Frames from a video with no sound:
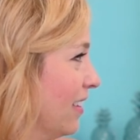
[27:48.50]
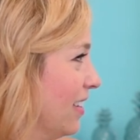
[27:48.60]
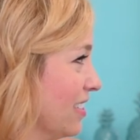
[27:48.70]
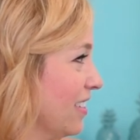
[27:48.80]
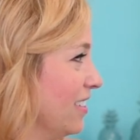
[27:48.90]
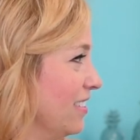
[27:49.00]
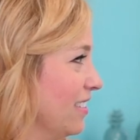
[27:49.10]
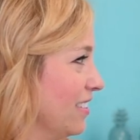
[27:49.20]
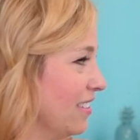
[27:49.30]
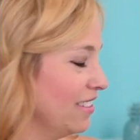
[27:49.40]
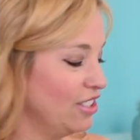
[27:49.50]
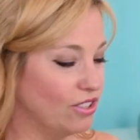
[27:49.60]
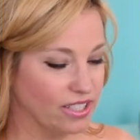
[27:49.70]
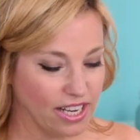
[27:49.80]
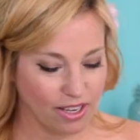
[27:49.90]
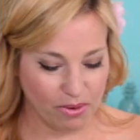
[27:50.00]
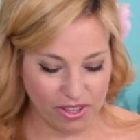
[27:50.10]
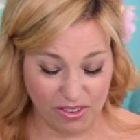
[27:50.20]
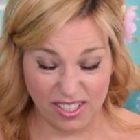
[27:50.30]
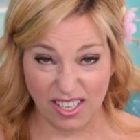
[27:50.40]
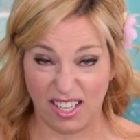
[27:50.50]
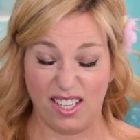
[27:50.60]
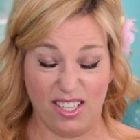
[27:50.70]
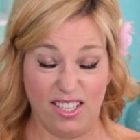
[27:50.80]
Is it good? You can take it with you. He's like,